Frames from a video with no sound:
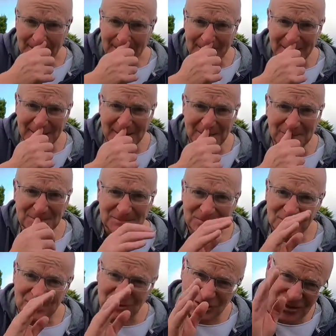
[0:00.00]

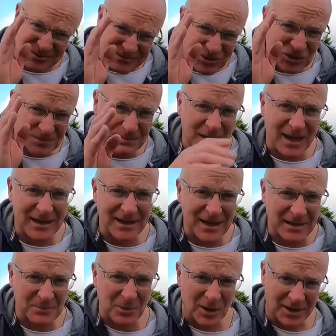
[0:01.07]
So just bear
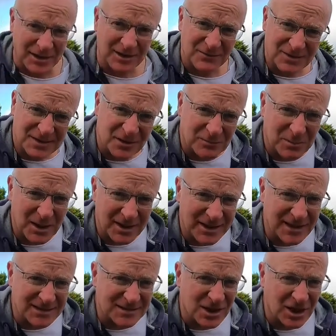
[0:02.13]
that in mind. Give yourself
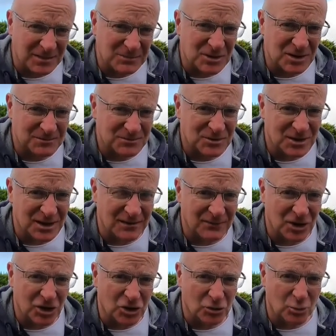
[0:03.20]
plenty of time to give
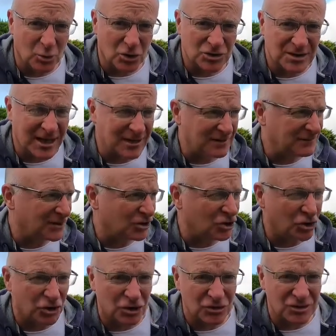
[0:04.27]
it a good wash down. If you're
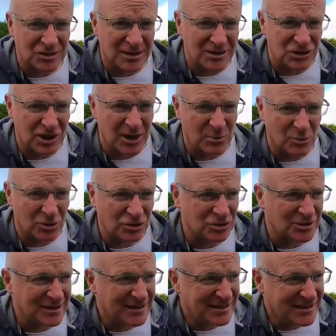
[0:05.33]
not using a jet
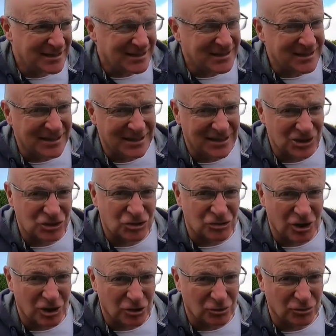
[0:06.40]
wash, you're going to
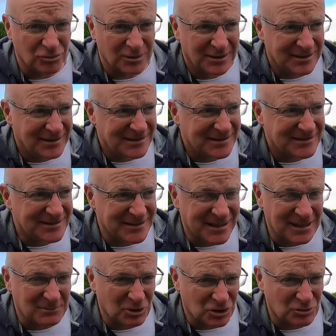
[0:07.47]
struggle to
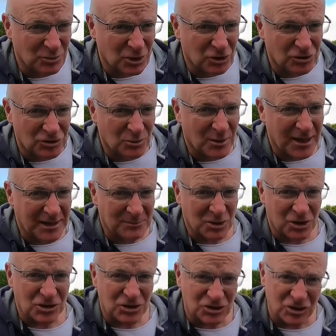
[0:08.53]
keep the swirls away,
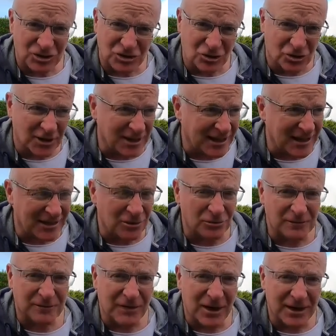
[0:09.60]
because you're just not going to get
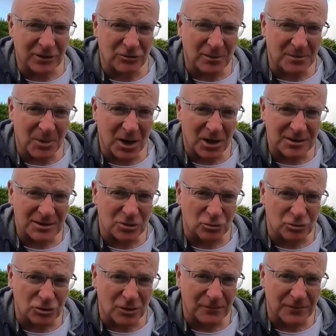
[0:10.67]
those fine grit
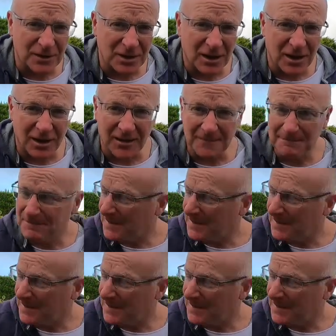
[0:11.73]
particles off the car.